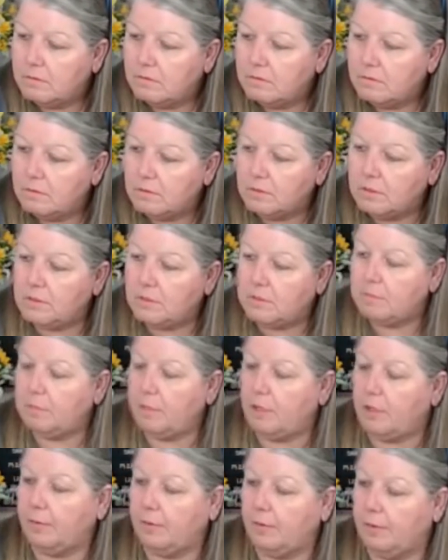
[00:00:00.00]
We use
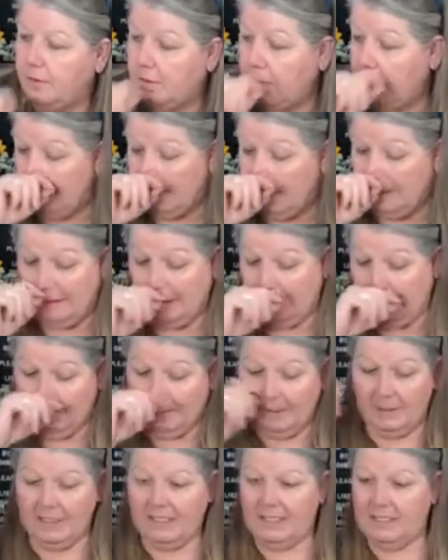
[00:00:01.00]
purple.
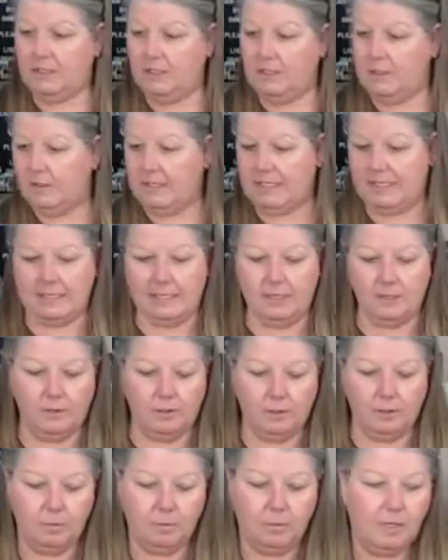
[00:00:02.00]
Oh, I didn't do a center
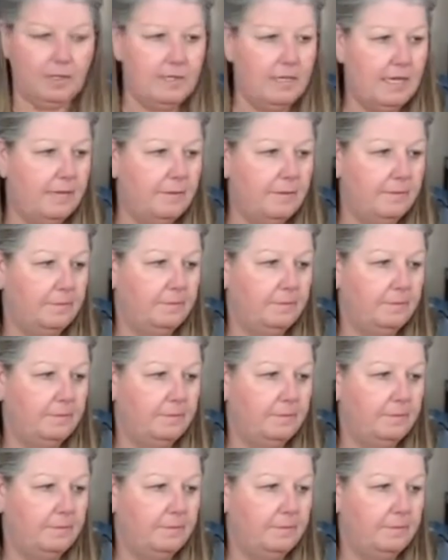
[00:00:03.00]
loop on that.